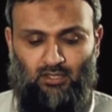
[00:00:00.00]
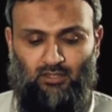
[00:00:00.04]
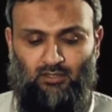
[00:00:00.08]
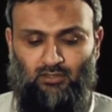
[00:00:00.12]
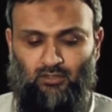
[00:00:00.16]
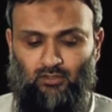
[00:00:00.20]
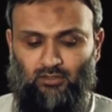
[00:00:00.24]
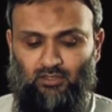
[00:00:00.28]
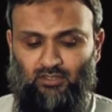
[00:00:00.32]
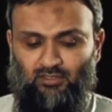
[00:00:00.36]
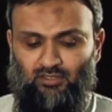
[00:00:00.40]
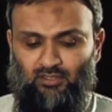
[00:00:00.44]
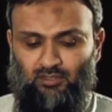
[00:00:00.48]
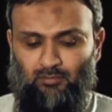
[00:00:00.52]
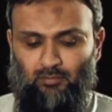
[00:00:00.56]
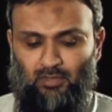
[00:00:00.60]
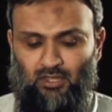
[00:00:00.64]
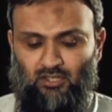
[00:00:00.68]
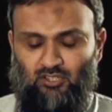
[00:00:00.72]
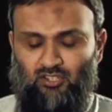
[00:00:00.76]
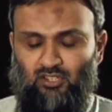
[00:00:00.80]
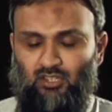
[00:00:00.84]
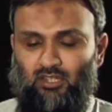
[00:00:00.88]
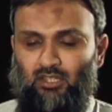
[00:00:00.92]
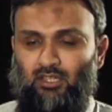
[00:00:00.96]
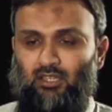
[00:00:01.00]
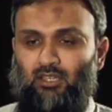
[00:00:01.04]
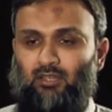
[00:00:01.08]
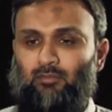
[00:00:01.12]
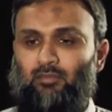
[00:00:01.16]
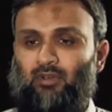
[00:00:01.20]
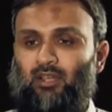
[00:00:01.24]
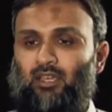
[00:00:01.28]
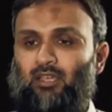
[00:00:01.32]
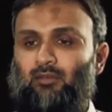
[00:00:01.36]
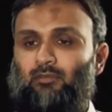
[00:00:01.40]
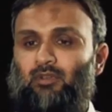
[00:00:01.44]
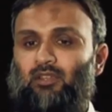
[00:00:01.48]
So this is mentioning
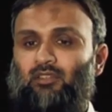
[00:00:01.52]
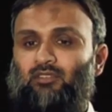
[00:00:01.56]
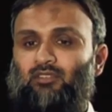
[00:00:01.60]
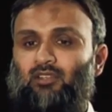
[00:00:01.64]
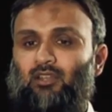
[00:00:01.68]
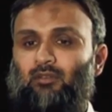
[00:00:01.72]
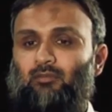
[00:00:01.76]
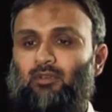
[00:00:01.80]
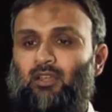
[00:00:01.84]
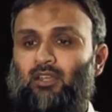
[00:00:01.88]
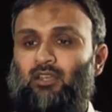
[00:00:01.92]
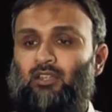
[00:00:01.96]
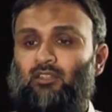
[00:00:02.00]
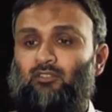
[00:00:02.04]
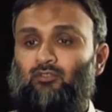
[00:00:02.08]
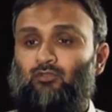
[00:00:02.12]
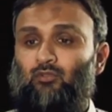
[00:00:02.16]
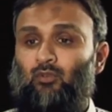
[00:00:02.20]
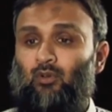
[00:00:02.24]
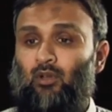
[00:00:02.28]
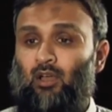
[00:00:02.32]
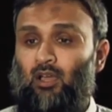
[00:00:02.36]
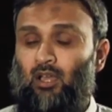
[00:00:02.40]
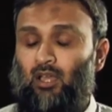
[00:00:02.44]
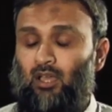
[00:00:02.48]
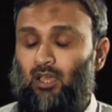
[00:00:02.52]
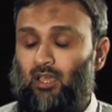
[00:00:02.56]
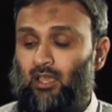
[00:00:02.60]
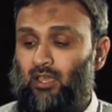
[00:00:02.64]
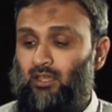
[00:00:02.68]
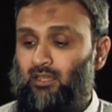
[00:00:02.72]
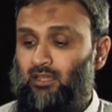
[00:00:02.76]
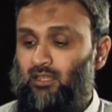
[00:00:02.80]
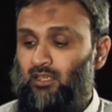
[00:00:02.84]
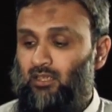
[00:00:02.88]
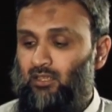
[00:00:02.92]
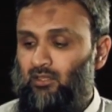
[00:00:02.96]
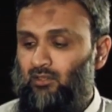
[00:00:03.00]
Ibrahim alayhi salam and his dua
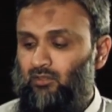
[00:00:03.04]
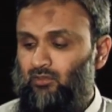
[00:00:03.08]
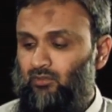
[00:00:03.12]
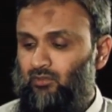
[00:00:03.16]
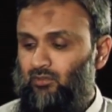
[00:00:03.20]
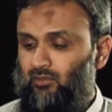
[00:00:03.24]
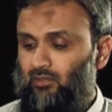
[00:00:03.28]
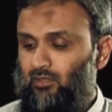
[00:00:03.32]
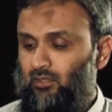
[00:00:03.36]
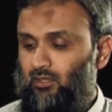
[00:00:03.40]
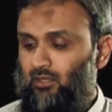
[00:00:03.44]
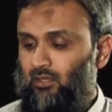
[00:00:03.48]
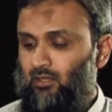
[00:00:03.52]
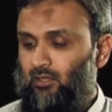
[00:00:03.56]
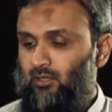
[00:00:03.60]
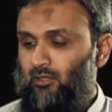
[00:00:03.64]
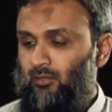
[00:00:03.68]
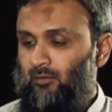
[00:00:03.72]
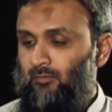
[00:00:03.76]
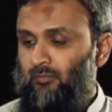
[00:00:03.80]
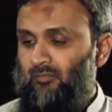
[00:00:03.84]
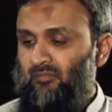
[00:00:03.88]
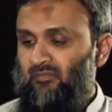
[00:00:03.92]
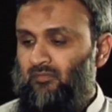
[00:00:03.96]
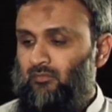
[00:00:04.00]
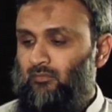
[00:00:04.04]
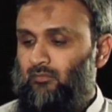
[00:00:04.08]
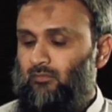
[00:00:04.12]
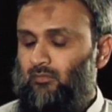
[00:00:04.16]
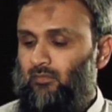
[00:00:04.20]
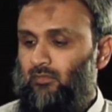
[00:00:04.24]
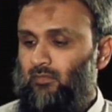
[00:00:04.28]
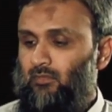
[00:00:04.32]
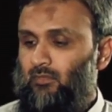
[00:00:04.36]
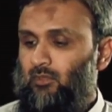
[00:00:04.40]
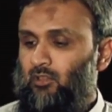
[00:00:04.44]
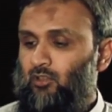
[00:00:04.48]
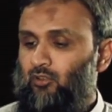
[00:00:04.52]
and his
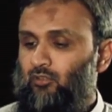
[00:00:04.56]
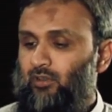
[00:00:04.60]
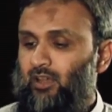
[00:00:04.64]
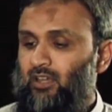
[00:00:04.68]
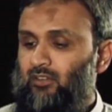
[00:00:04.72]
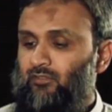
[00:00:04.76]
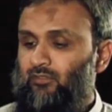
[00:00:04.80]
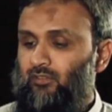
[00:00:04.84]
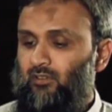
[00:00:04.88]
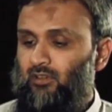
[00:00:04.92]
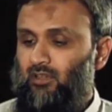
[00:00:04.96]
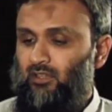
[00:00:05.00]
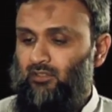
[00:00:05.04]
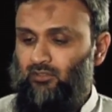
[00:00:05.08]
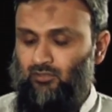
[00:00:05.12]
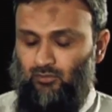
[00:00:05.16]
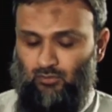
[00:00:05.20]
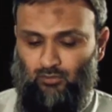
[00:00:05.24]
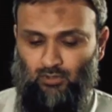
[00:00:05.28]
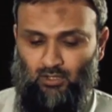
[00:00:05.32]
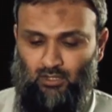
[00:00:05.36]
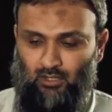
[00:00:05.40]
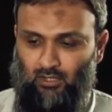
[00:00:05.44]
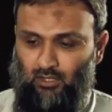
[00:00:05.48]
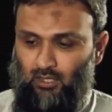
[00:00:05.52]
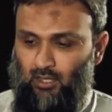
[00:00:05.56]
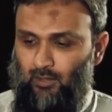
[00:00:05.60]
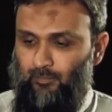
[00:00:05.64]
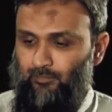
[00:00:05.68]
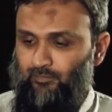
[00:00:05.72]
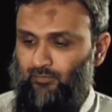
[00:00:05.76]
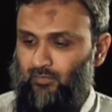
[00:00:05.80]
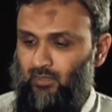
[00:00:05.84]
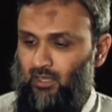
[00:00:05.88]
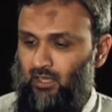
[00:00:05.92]
gratefulness to Allah.